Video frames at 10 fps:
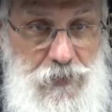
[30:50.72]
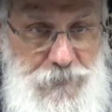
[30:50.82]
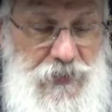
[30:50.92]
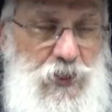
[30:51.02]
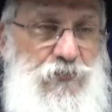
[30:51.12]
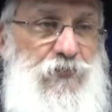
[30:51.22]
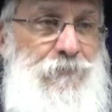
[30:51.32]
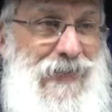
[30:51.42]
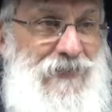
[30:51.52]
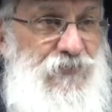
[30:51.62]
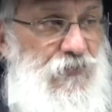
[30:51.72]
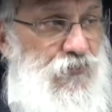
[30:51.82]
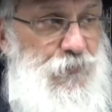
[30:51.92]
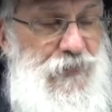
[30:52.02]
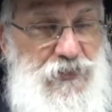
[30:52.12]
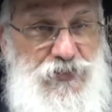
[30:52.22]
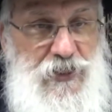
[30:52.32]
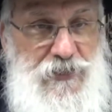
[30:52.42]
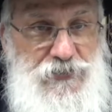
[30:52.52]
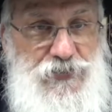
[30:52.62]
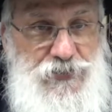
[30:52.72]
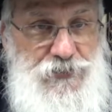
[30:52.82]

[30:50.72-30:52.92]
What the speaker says: Because your mazel is being changed.